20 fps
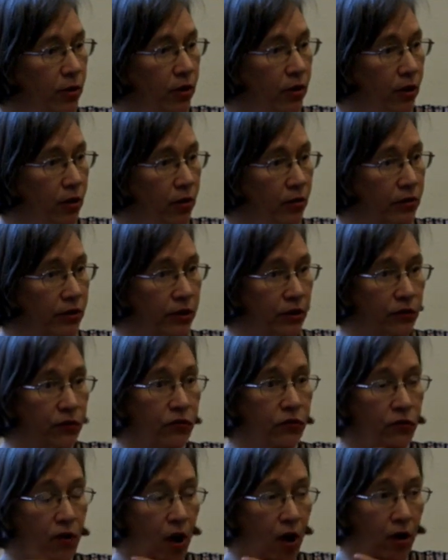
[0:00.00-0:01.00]
ago, did
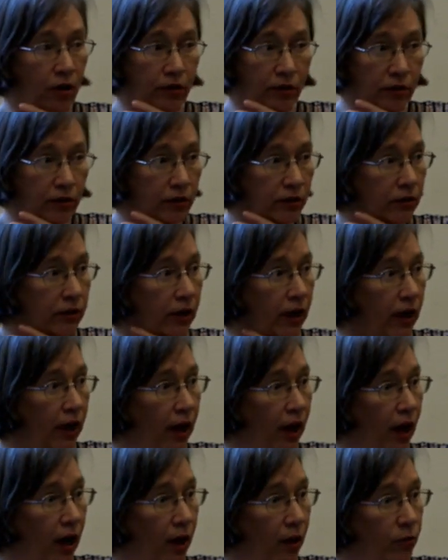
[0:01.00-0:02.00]
soccer
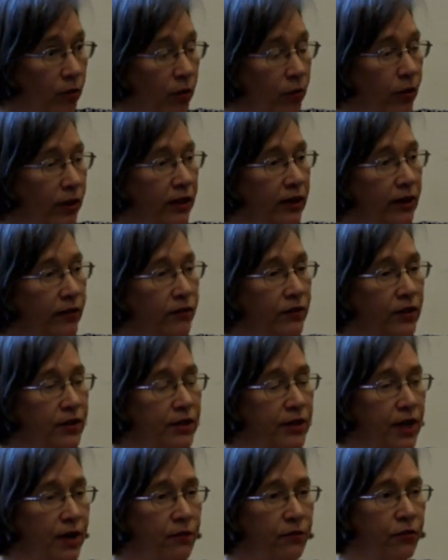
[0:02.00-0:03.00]
when we lived in
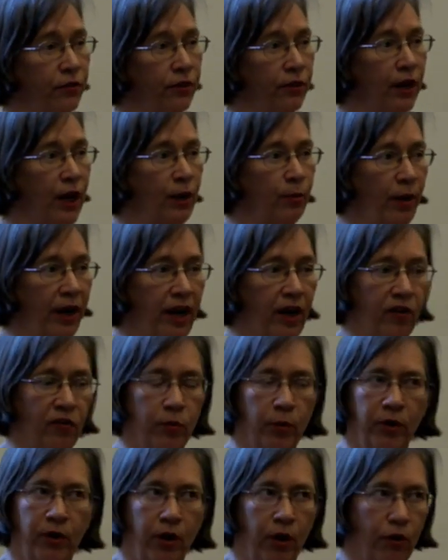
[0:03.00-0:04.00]
Denver, and my
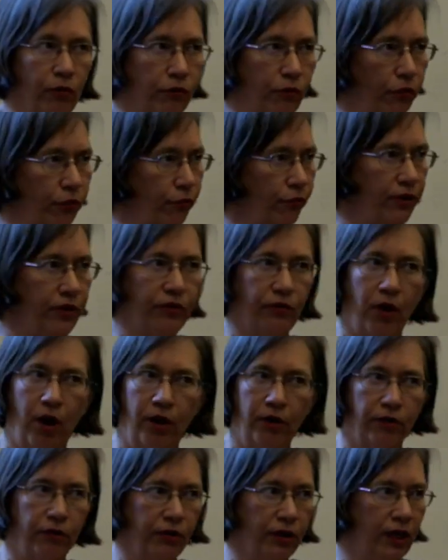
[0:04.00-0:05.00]
husband coached 3
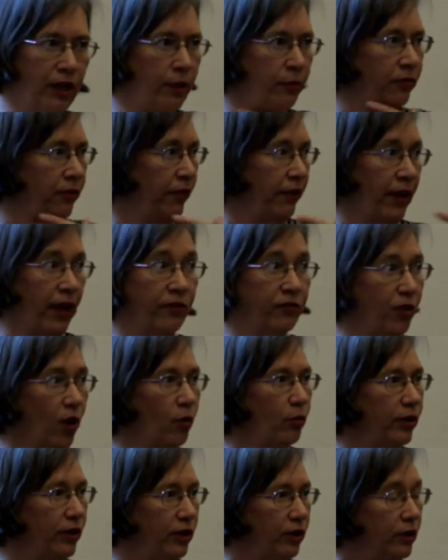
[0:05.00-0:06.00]
soccer teams, and that's
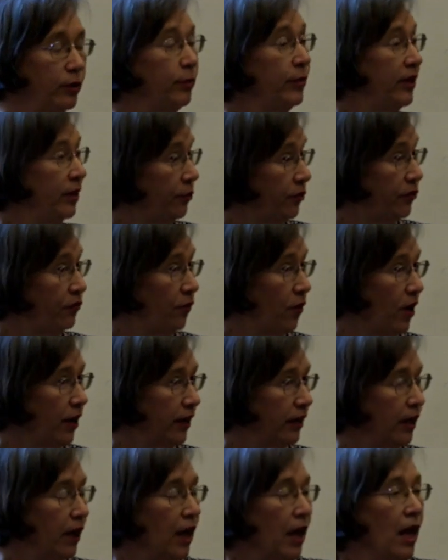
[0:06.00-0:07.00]
all we did, but it was
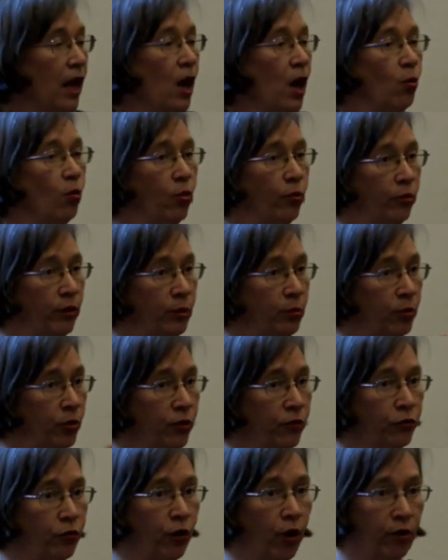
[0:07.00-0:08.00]
fine. When we
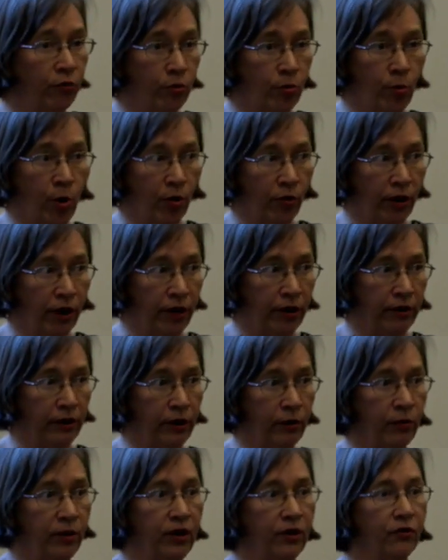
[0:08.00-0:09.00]
moved to our remote
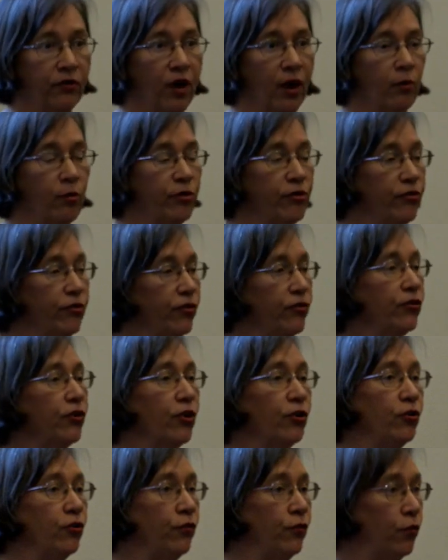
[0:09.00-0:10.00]
area, we decided we were just
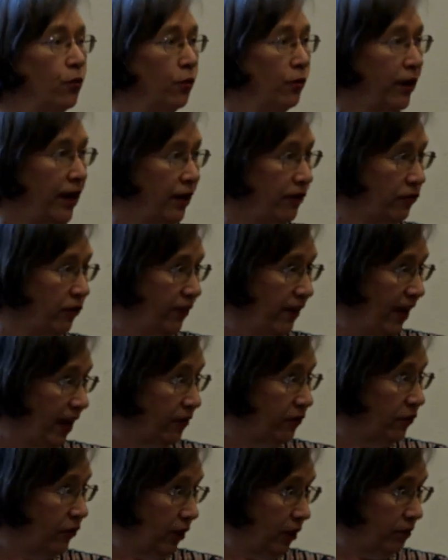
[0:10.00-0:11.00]
going to do 4-H, and
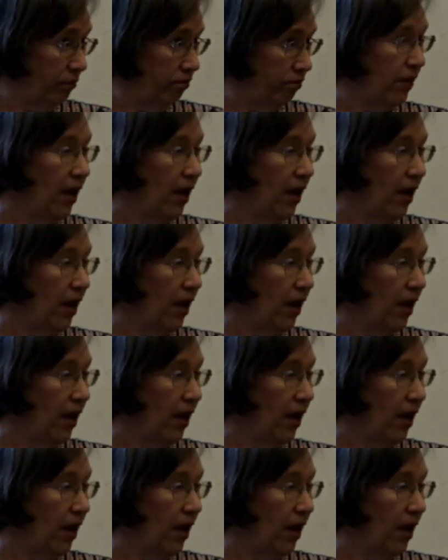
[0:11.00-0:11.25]
that's it.